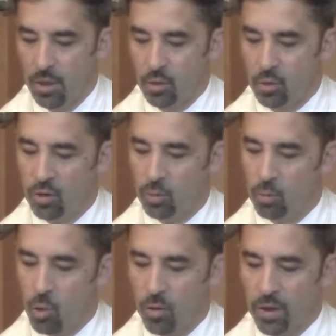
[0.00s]
to the
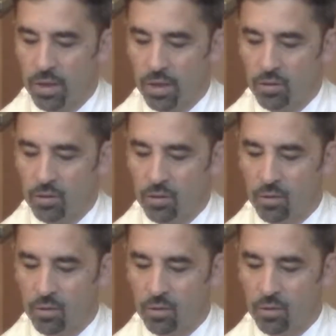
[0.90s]
brokenness, but
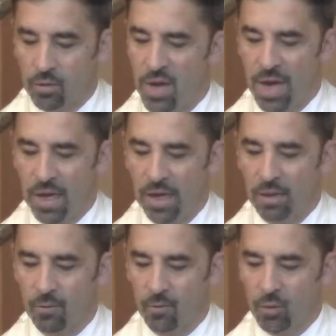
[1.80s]
let our pain
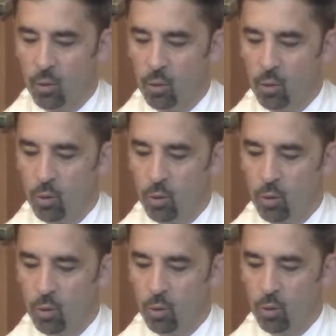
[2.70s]
fuel our
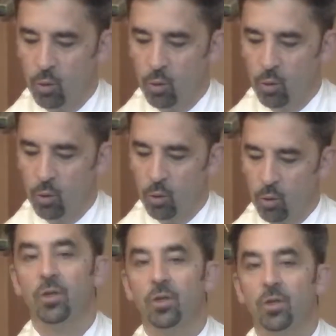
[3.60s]
vows to
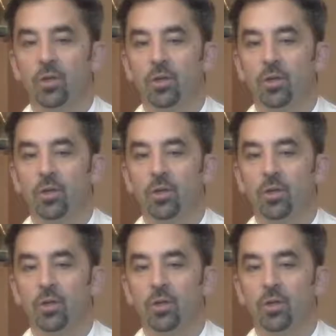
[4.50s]
respond